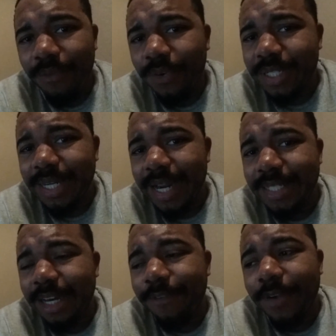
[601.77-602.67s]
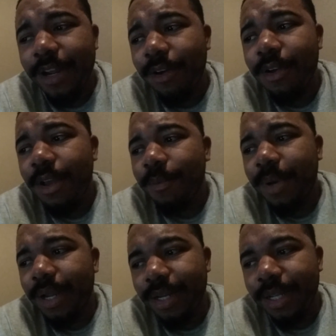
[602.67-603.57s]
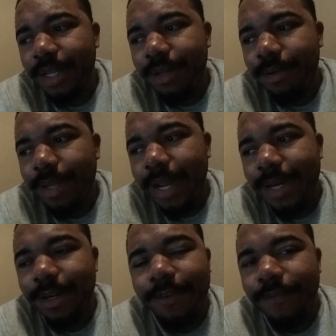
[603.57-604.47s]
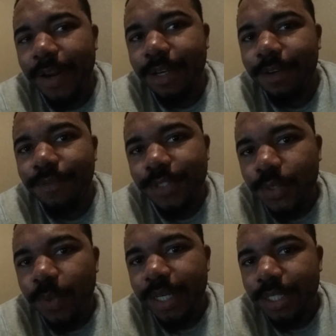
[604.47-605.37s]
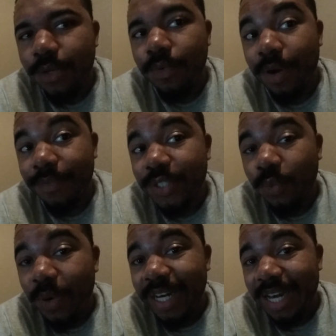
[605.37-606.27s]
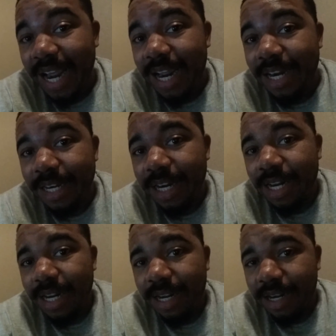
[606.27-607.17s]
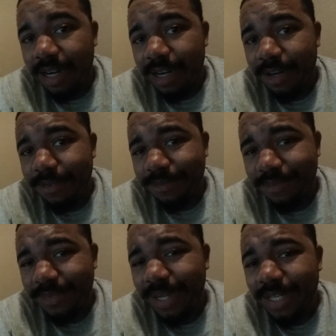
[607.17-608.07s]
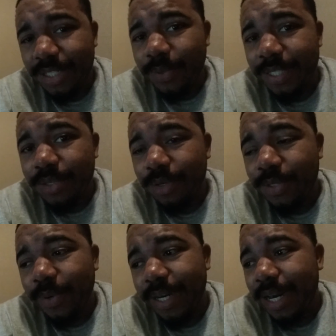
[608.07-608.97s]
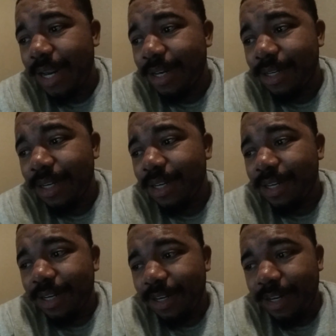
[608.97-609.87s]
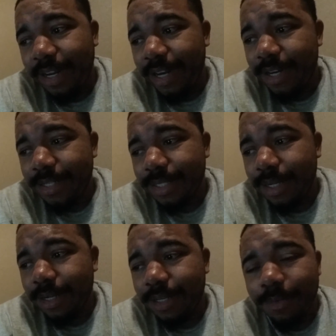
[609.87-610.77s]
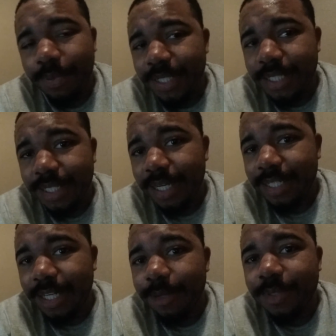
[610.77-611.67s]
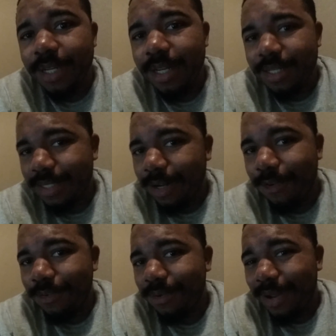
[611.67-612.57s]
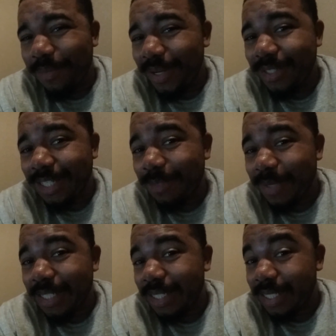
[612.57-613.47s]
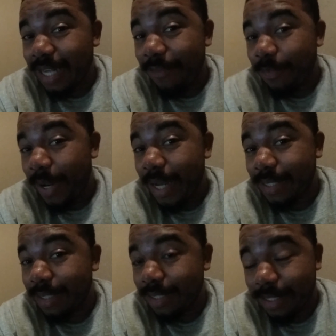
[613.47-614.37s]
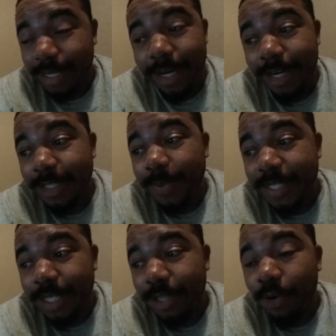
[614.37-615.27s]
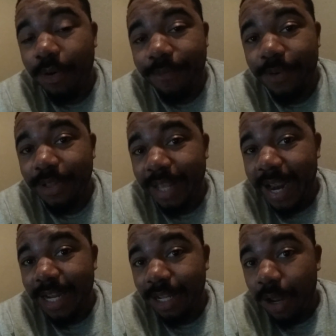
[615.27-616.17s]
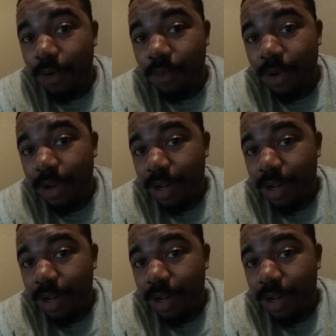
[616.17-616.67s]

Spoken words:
for today's NFL. But he had an effective 22 of 29. 22 of 29 in his completions and attempts. So, I mean, just missing 7 passes and especially throwing for that low